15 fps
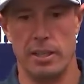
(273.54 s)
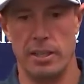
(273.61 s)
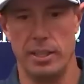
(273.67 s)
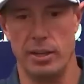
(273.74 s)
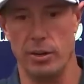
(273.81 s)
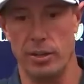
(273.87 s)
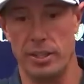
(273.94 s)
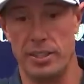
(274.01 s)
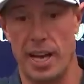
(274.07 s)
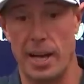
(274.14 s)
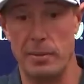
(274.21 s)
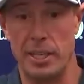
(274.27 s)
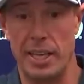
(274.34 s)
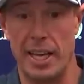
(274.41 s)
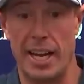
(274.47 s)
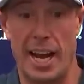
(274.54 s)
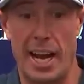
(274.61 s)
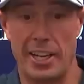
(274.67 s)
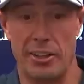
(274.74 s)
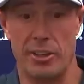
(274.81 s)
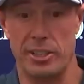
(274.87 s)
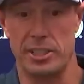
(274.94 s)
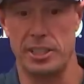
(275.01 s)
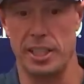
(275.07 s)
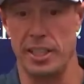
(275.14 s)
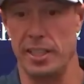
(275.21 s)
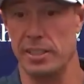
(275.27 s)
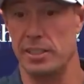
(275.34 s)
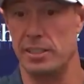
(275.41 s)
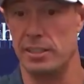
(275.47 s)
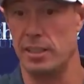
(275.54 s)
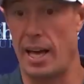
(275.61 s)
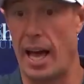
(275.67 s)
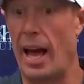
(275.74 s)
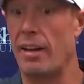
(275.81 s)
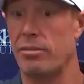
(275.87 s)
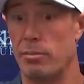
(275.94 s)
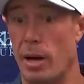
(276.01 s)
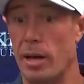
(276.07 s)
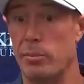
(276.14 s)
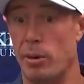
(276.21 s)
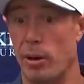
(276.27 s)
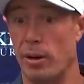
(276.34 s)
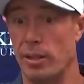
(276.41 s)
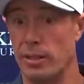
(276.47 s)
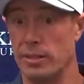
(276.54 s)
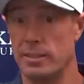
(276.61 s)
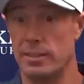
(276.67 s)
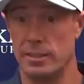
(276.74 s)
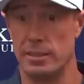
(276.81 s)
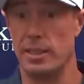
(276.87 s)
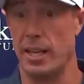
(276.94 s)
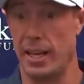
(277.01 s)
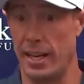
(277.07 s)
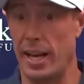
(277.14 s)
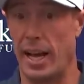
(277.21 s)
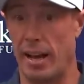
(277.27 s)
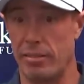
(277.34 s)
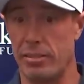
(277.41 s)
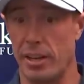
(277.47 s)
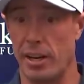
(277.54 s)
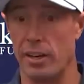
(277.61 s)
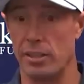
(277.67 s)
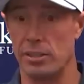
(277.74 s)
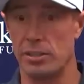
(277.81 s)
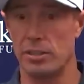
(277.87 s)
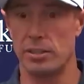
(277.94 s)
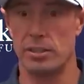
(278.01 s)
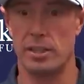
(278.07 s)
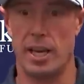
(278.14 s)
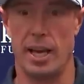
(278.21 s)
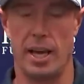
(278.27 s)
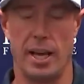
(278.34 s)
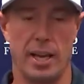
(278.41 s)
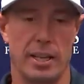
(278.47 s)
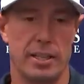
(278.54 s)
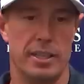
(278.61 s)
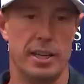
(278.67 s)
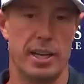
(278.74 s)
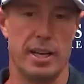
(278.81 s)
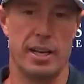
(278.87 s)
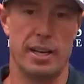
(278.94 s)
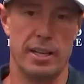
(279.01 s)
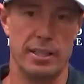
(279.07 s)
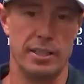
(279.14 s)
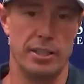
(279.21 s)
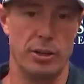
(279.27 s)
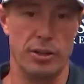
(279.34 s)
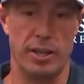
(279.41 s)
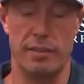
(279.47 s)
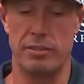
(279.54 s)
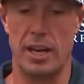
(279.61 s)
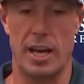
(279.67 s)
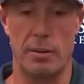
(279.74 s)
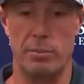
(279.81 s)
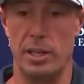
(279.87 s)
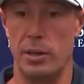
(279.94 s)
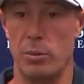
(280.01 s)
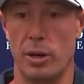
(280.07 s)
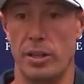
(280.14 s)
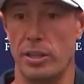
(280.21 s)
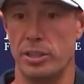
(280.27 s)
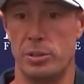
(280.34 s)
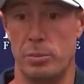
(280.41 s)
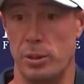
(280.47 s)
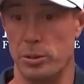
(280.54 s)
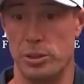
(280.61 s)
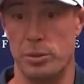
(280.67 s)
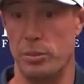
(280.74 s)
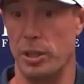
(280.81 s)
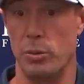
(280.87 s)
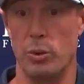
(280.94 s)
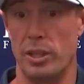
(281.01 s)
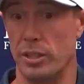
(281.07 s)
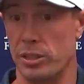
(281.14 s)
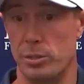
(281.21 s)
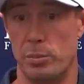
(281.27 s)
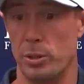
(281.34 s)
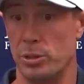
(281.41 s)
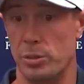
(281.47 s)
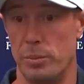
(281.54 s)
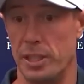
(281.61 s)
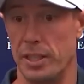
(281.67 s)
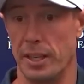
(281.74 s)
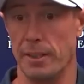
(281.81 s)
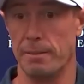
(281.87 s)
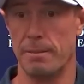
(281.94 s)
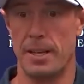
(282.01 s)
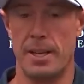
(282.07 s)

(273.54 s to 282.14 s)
you know, the timing and accuracy is half my part and half theirs. And, uh, you know, they've got to be where they're supposed to be when they're supposed to be there.